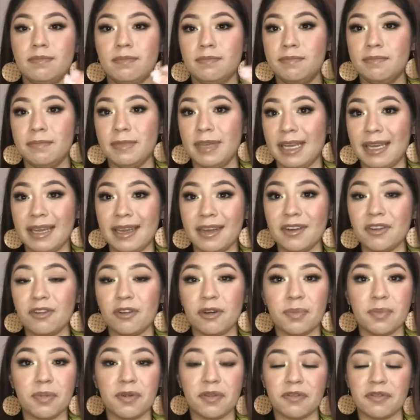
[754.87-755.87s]
need or
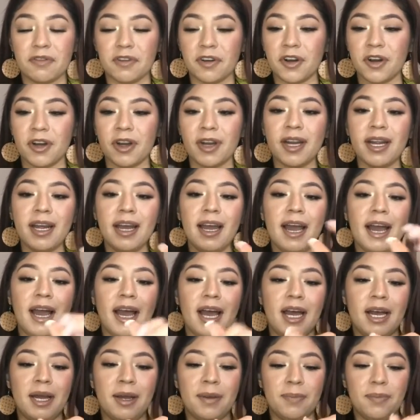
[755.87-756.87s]
prefer,
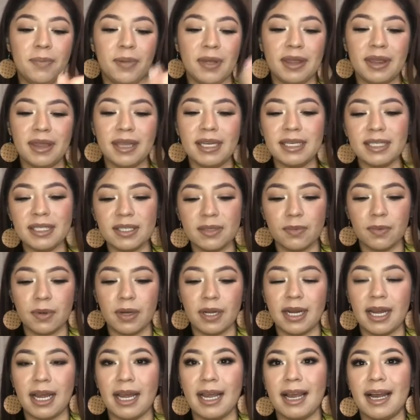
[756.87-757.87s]
but this one
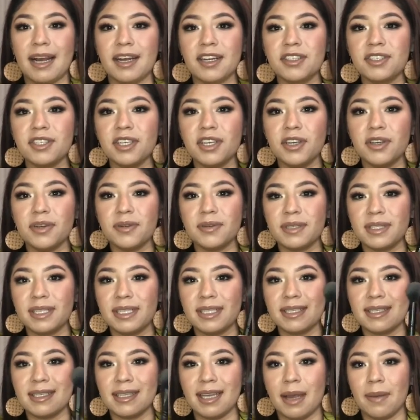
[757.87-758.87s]
I actually use to
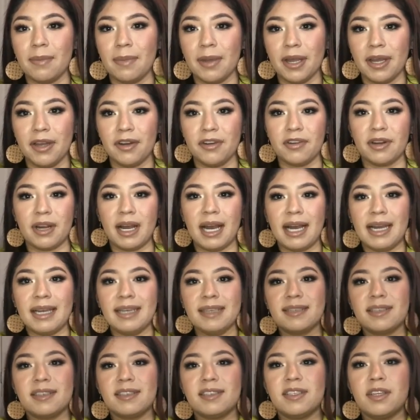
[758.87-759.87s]
set my under eyes.
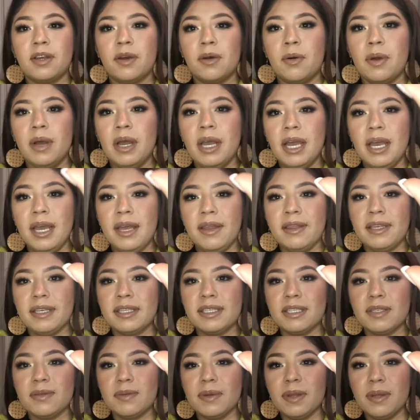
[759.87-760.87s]
So this
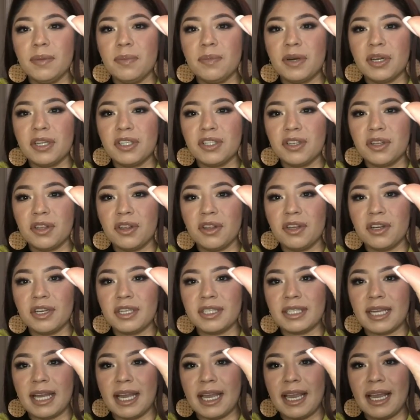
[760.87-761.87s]
is what the brush looks
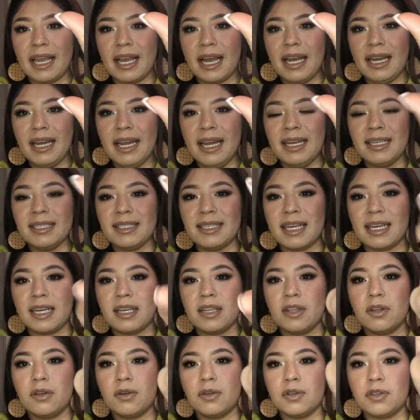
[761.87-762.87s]
like. It kind of has like a
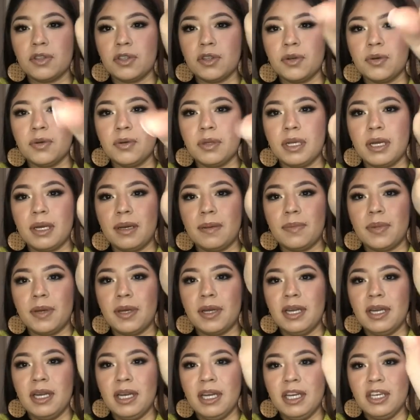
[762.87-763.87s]
little tulip
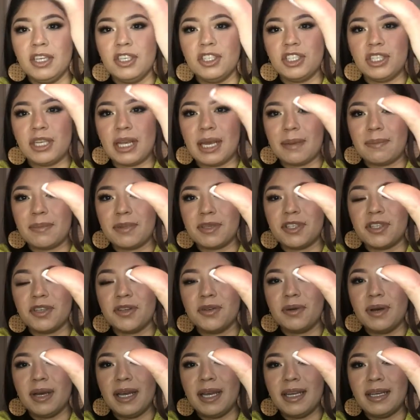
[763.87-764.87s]
shape to
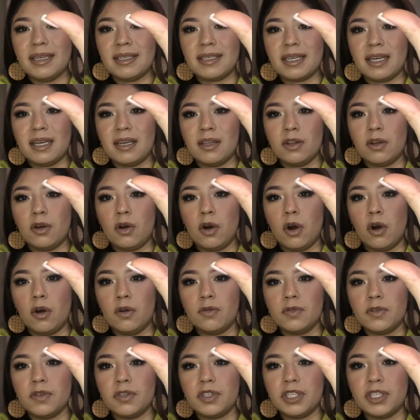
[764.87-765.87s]
it, a little
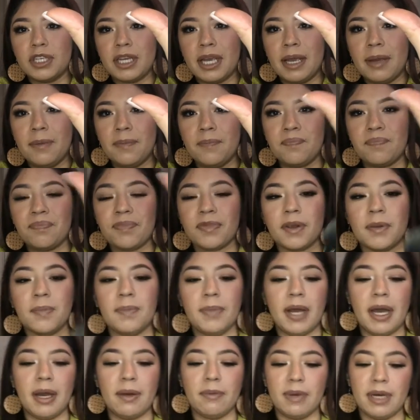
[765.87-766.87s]
oval shape.
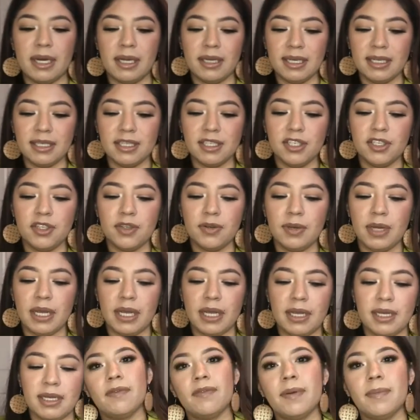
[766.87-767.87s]
But what I like to do
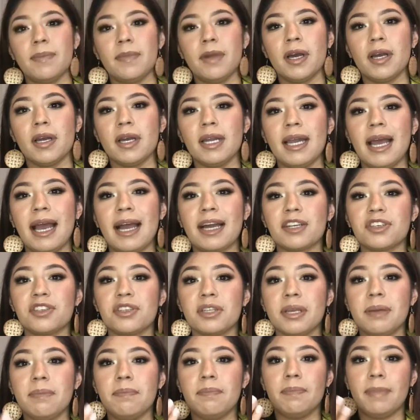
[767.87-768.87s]
is, if I'm not going to
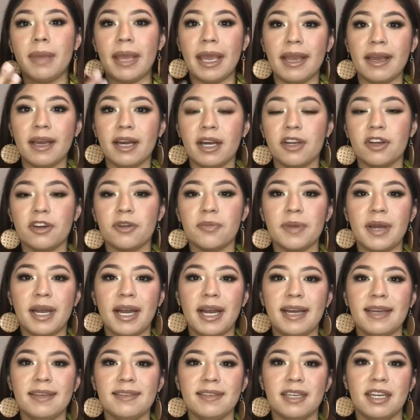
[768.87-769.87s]
actually bake under my
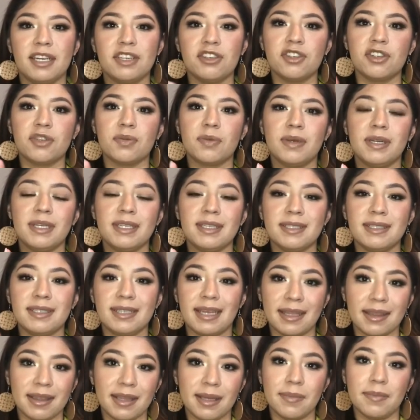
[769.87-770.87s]
eyes and I just want to
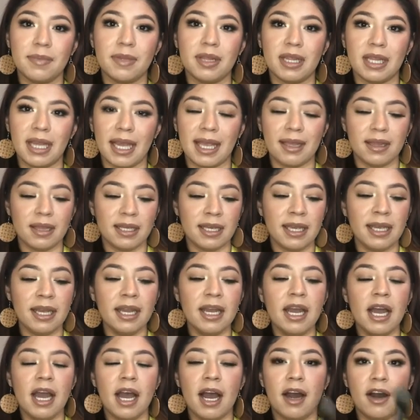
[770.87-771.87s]
set them lightly,
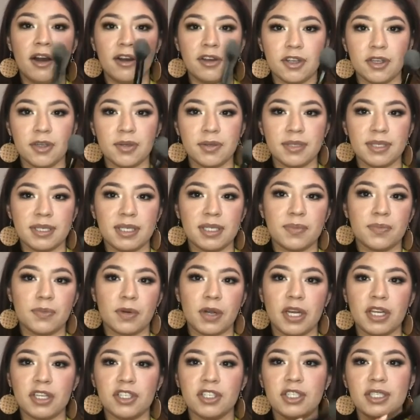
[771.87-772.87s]
I'll use this
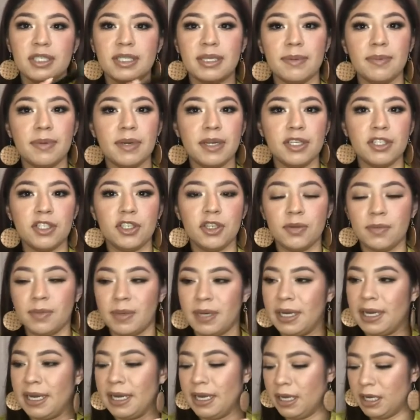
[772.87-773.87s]
brush, dip it into
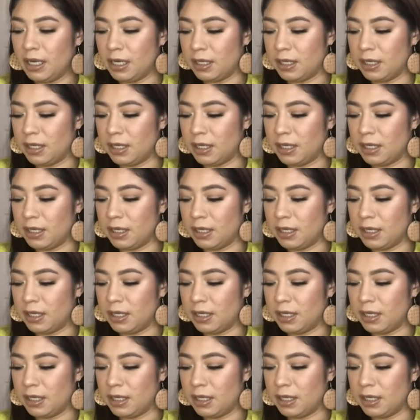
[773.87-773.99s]
my